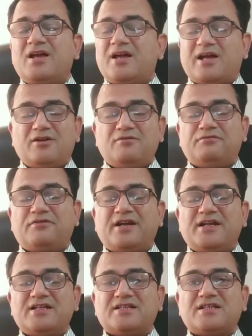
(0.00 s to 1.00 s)
Hello
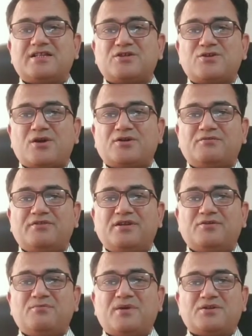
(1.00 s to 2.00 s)
friends, this is Dr.
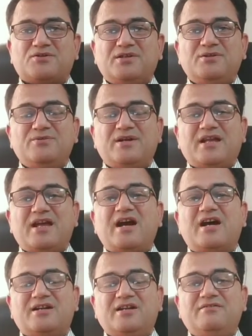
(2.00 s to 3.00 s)
Viral Kumar Shilu, and I
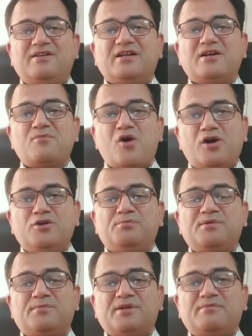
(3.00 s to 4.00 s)
heartily welcome all you
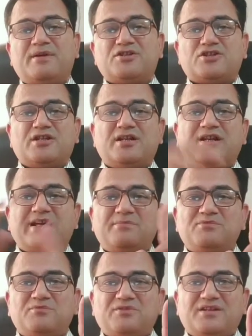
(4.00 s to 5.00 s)
people in my channel
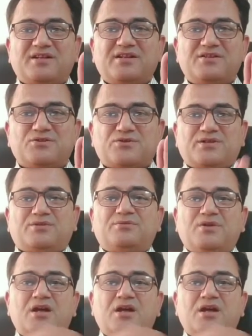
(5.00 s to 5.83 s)
named Viral Shilu.